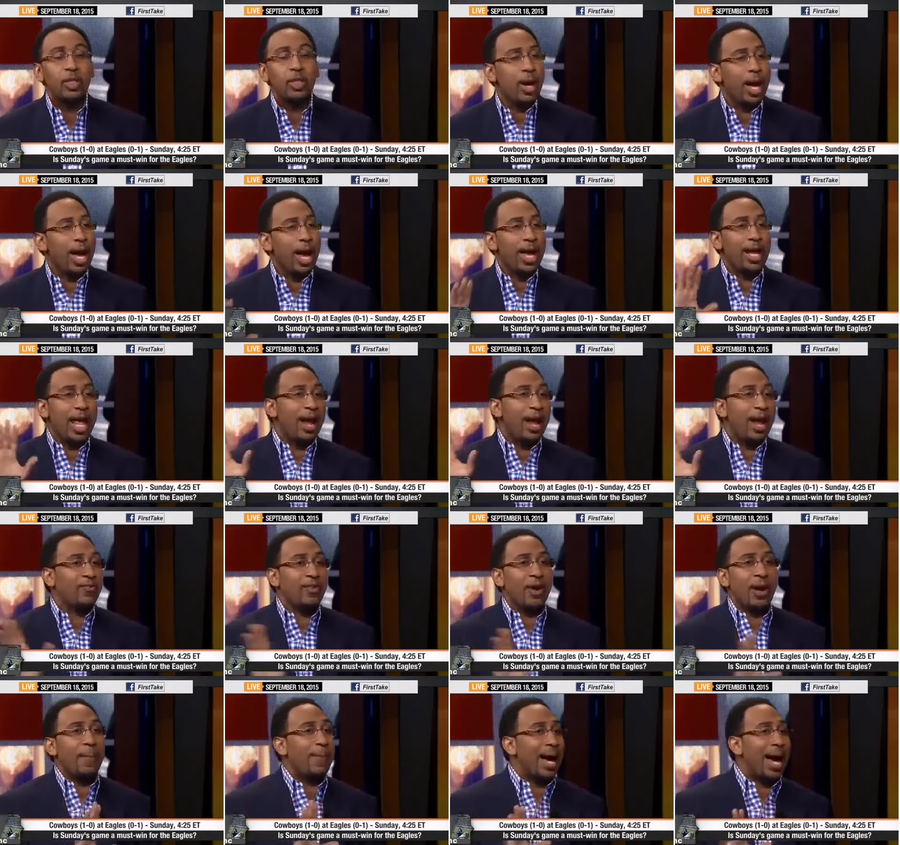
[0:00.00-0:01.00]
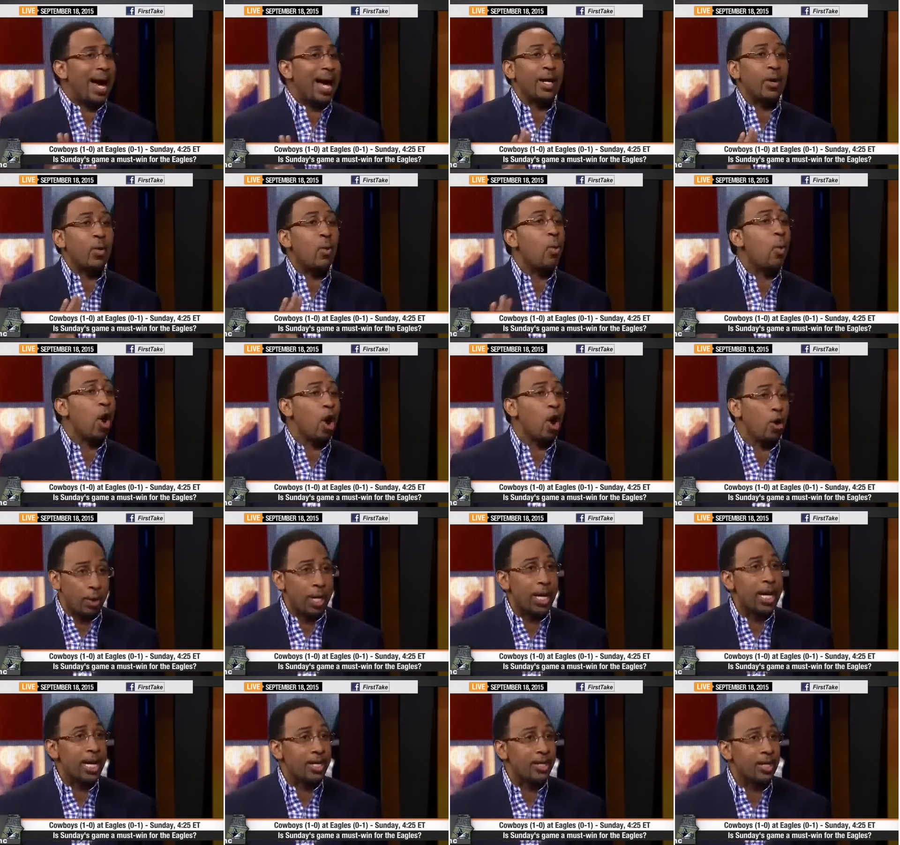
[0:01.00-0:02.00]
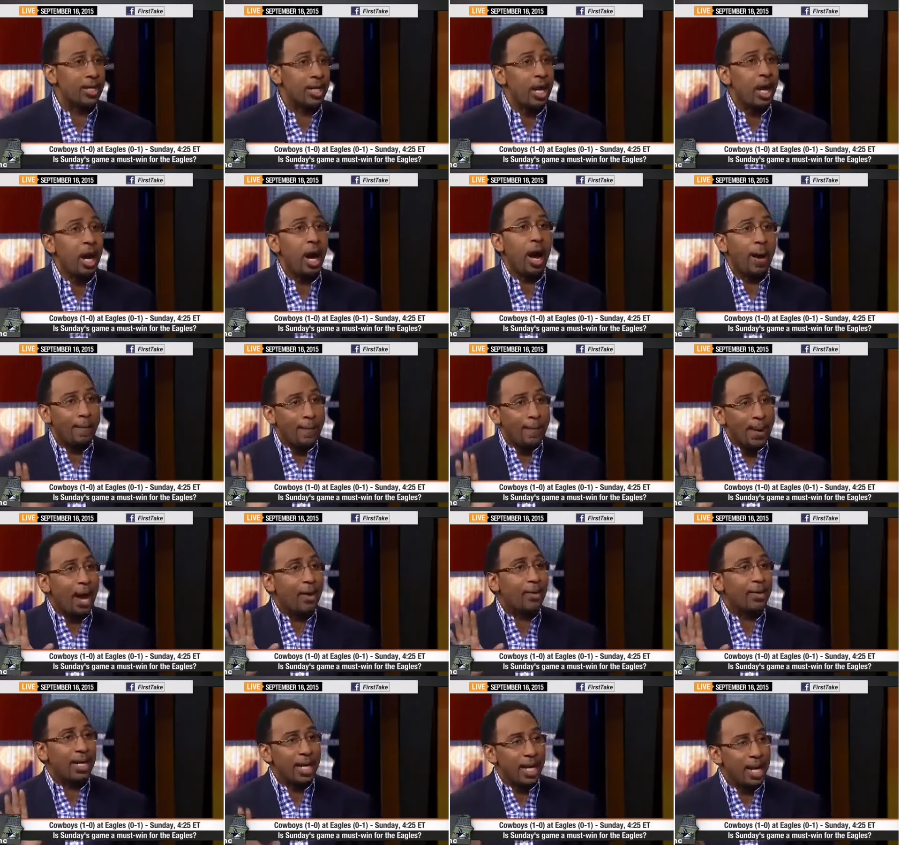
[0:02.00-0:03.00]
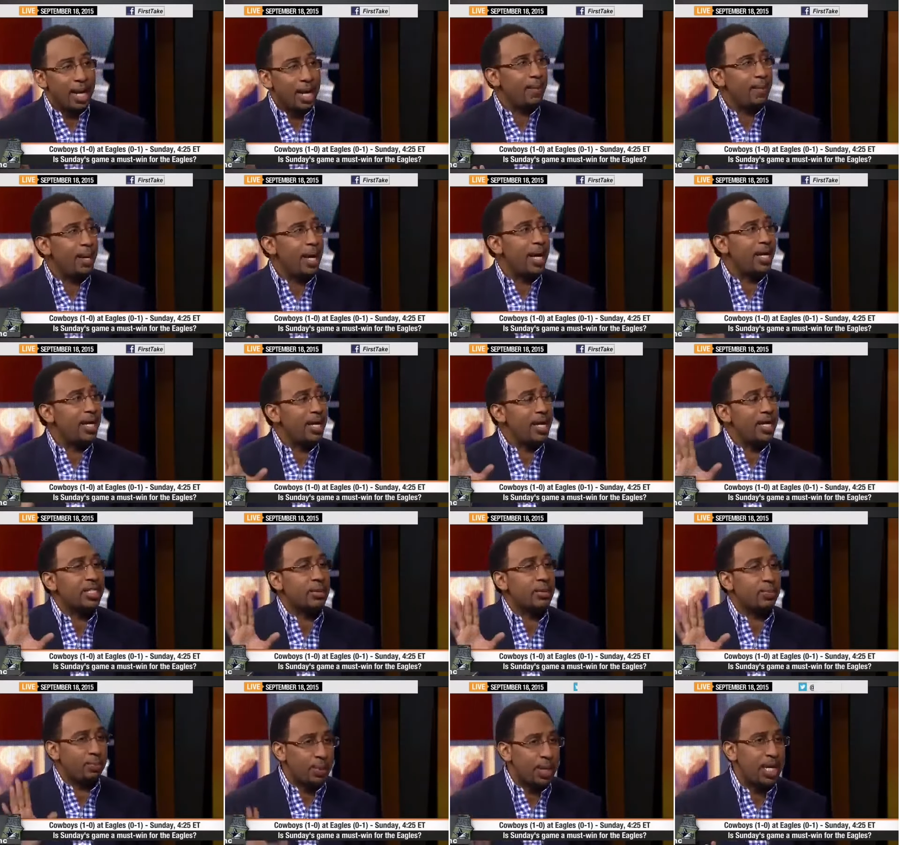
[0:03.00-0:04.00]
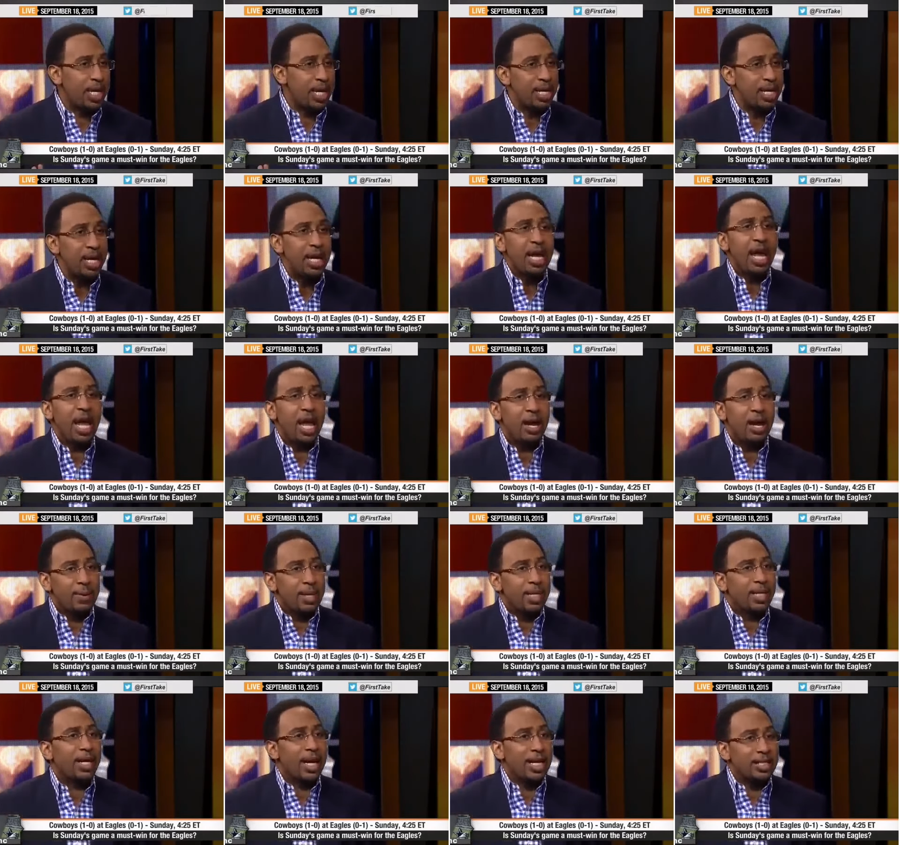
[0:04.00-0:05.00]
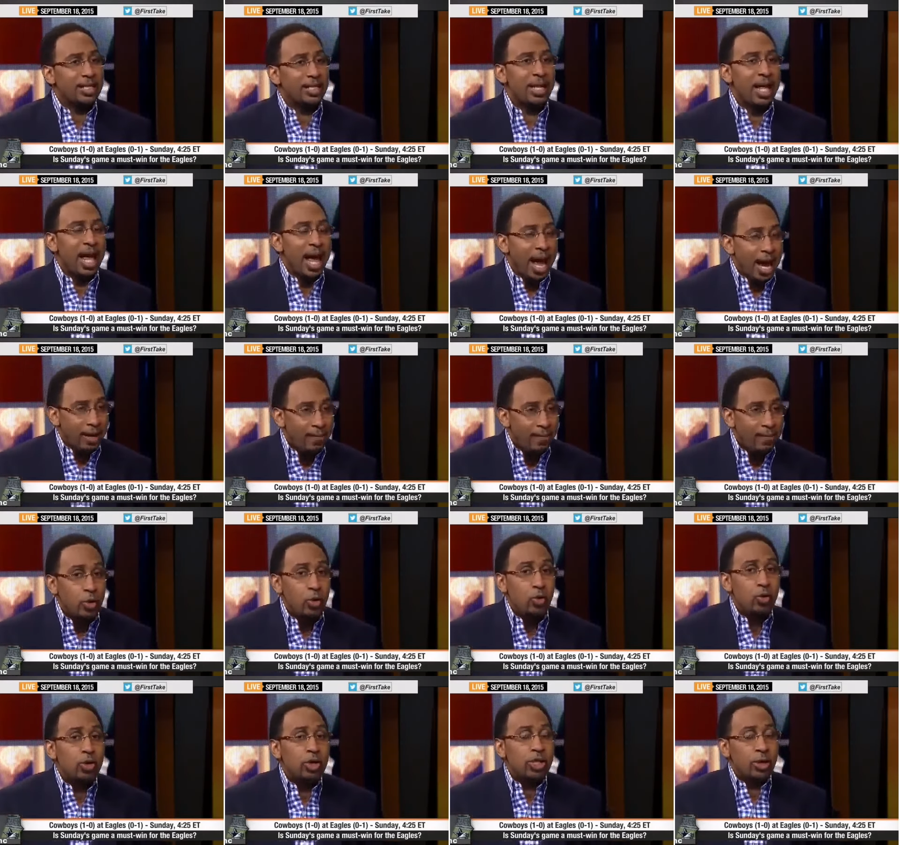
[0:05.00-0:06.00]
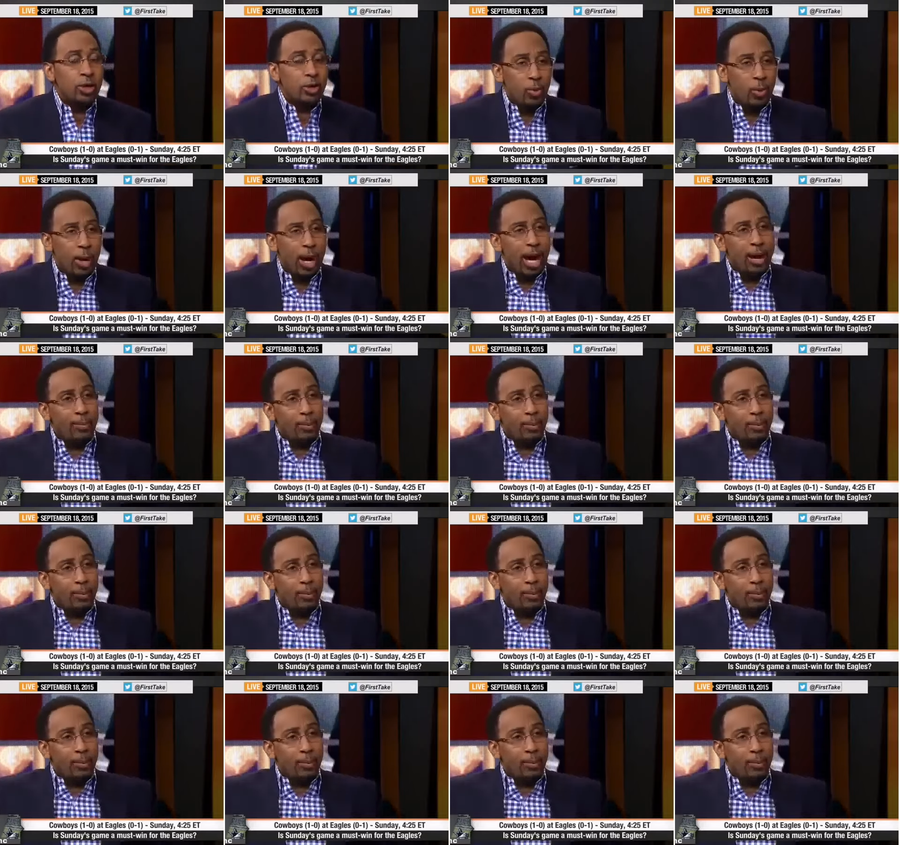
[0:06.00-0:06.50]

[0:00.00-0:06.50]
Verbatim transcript: you had everybody worried about him and his speed, and because of that, you you were